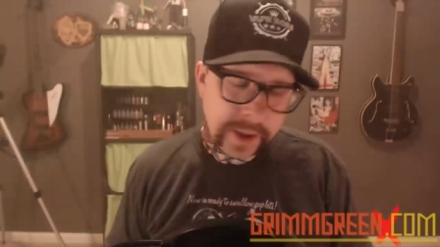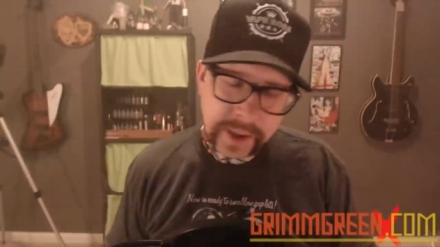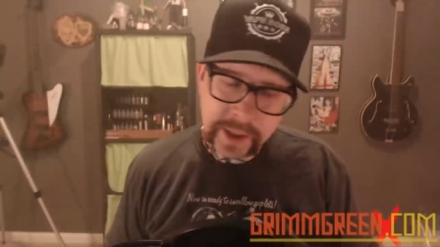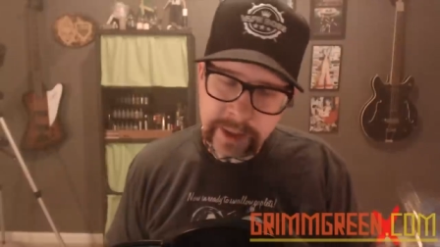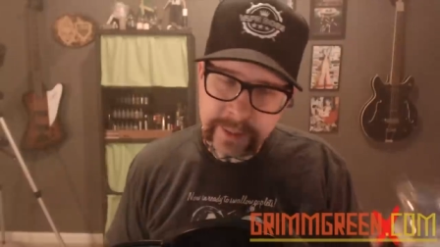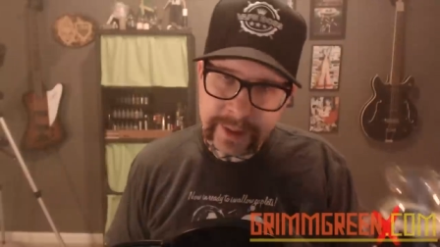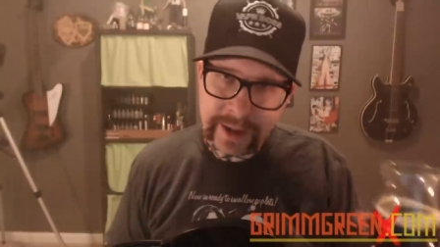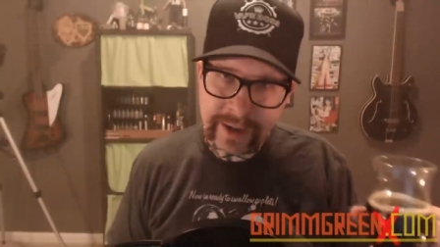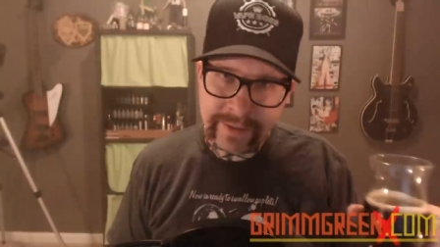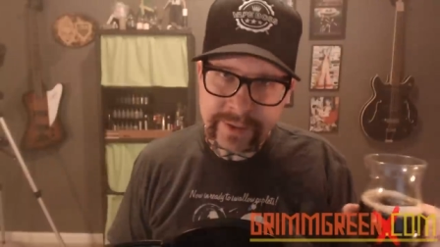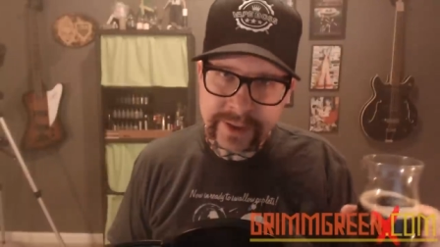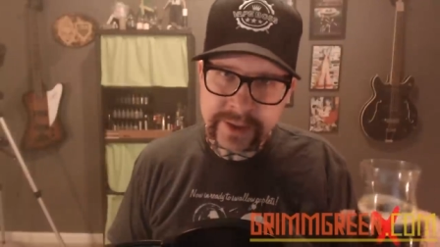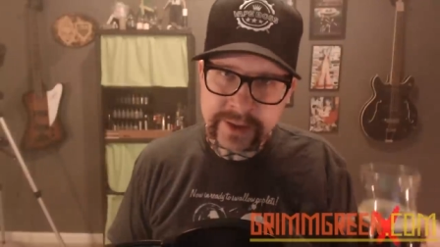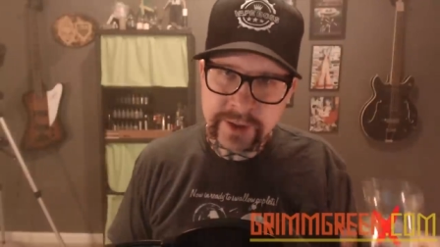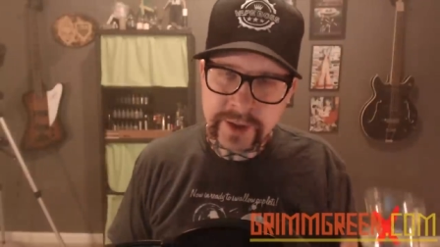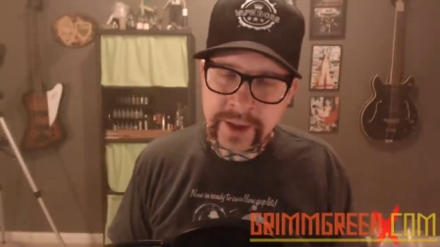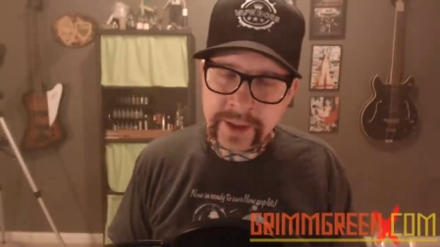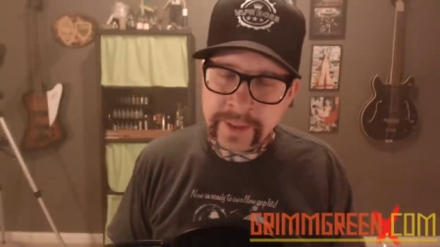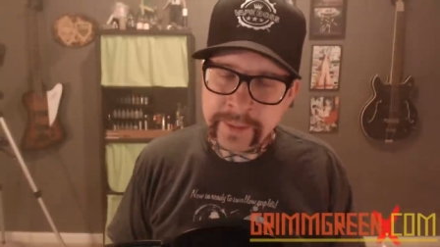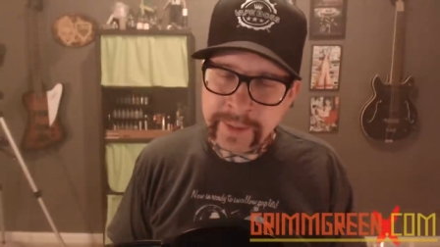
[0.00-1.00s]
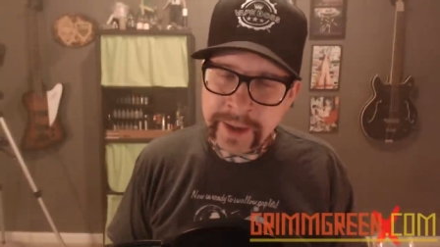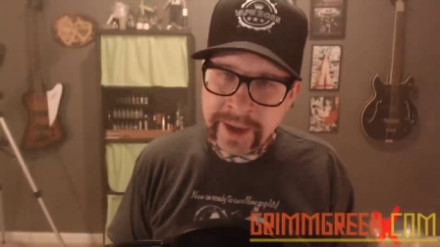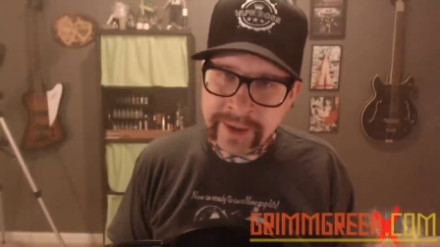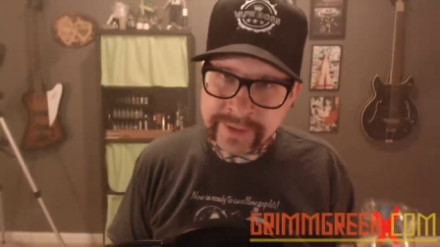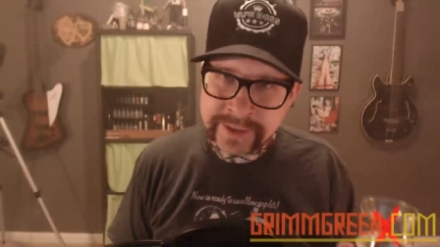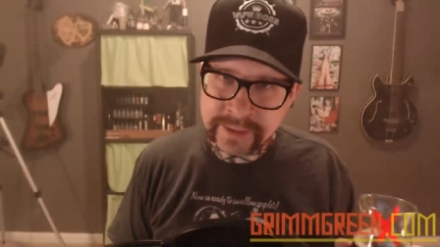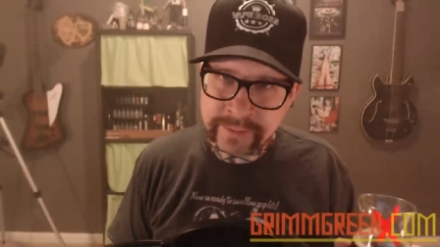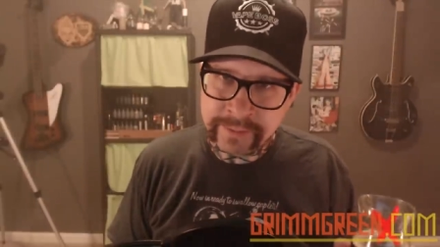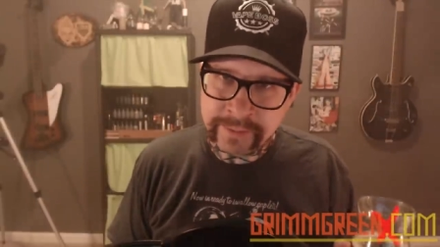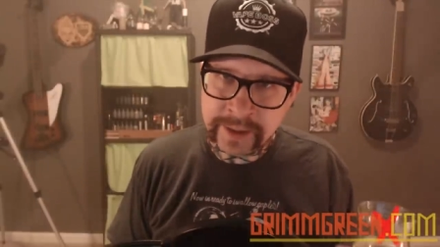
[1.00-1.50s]
Let me have a let me
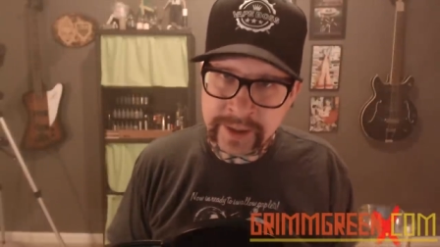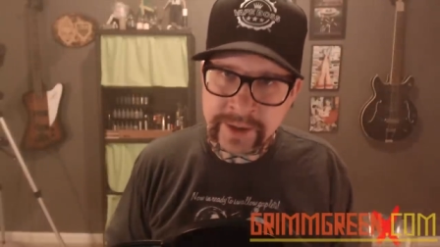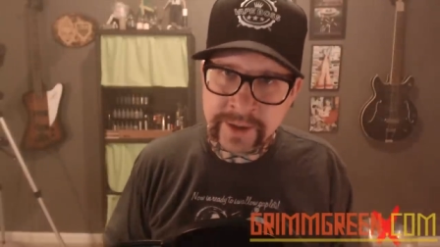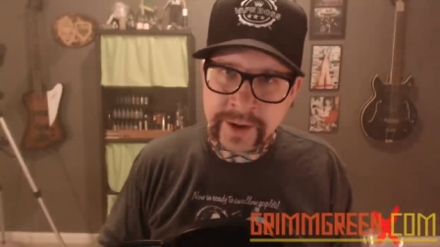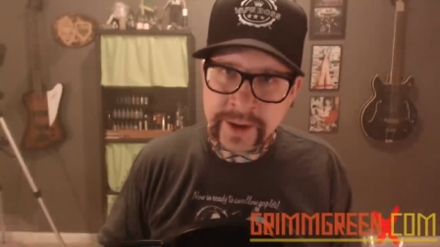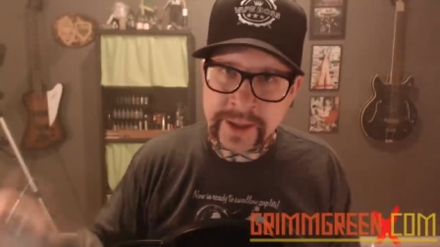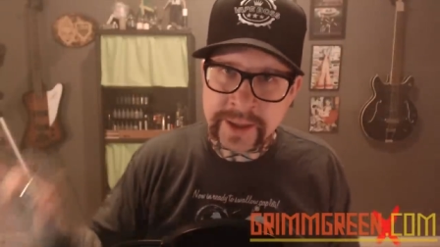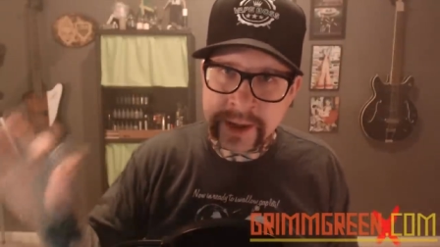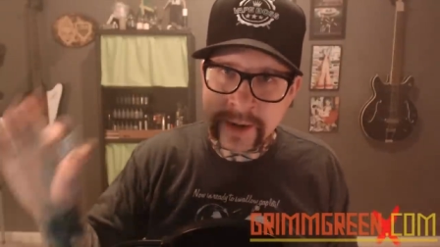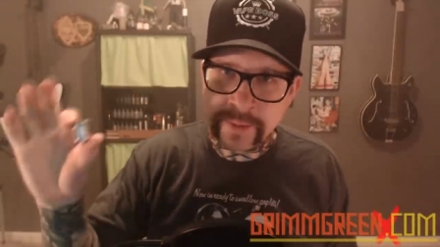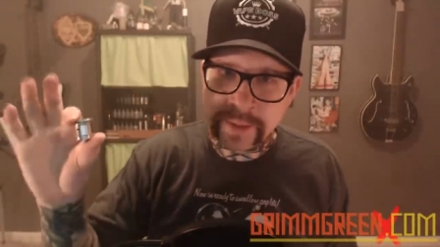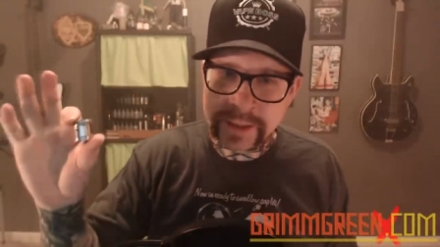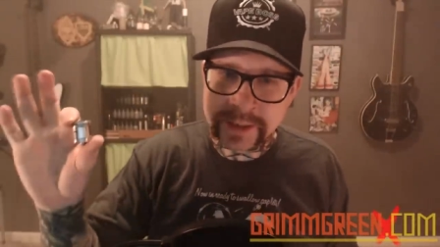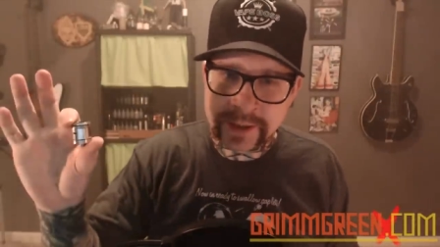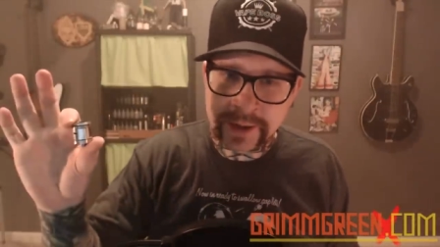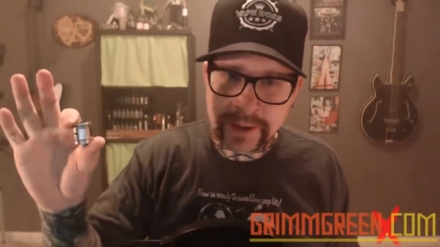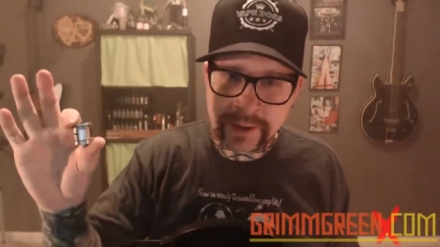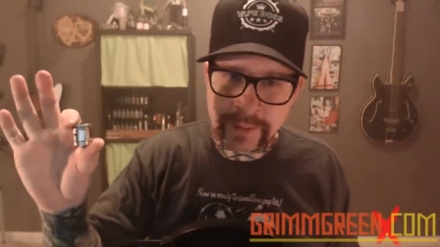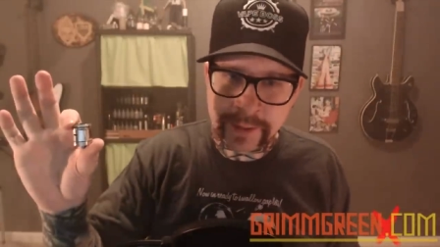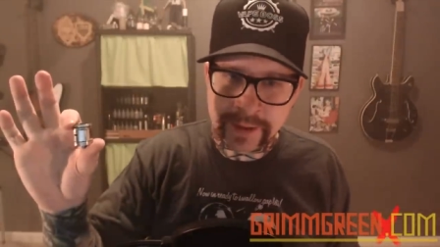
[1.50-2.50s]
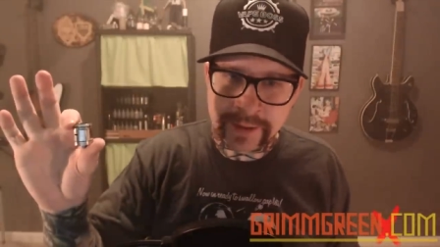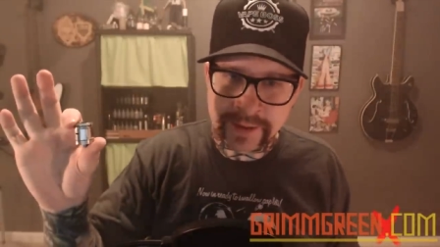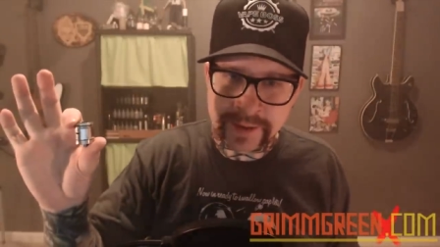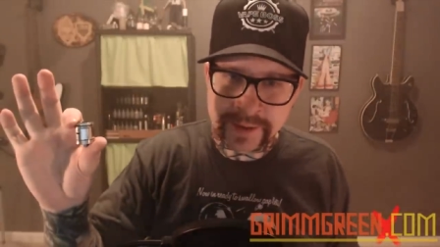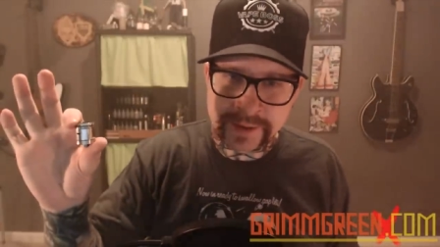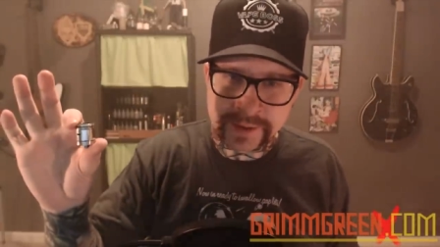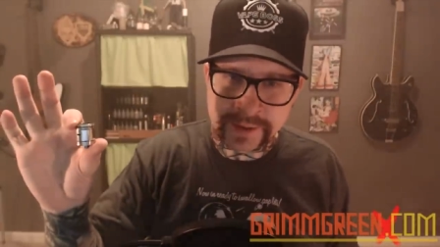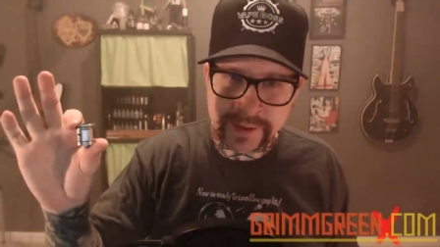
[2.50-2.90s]
have some beer, and then I want to talk about this